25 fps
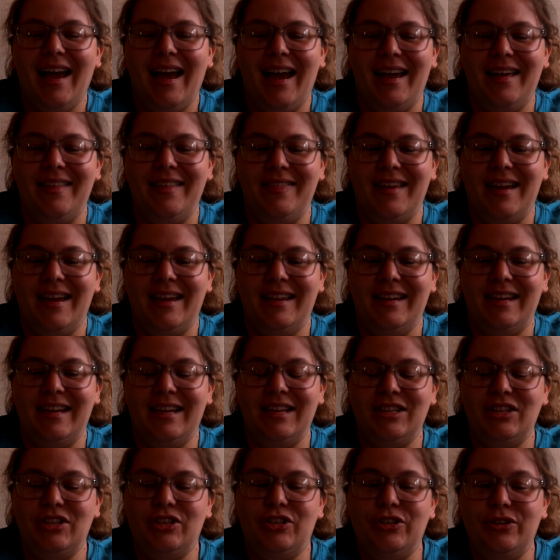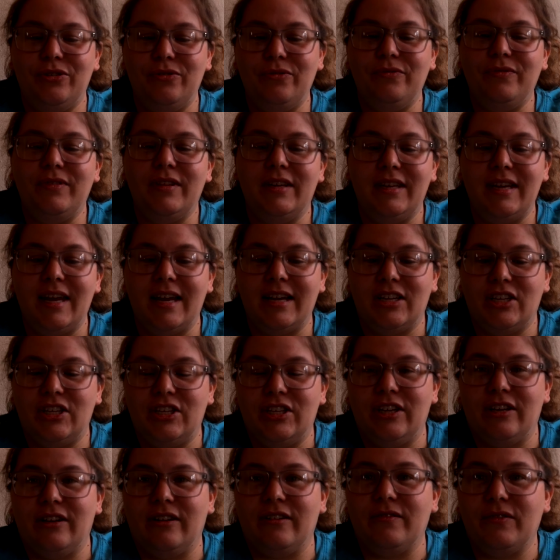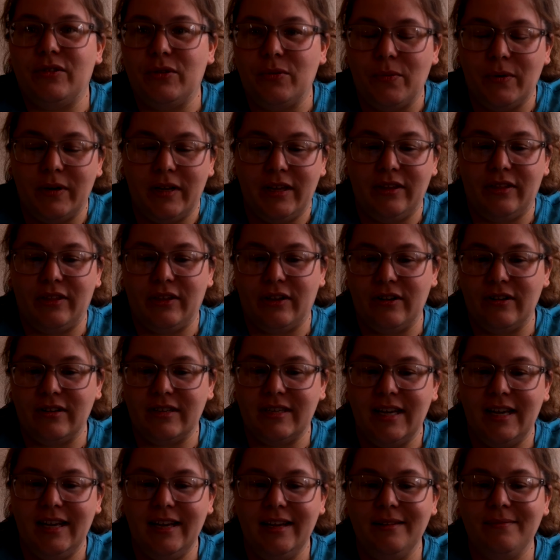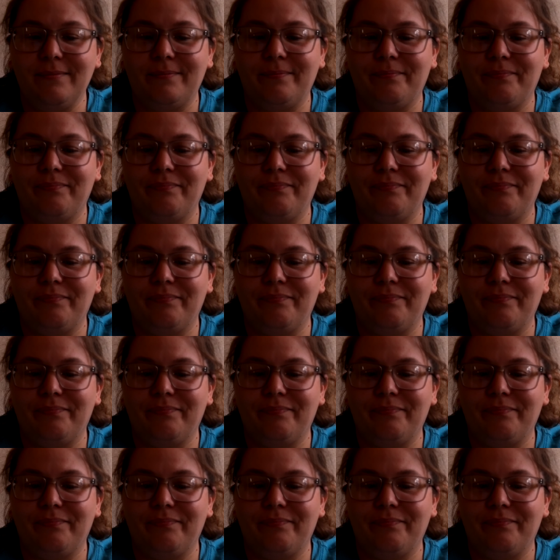And then in June the next year of 2013,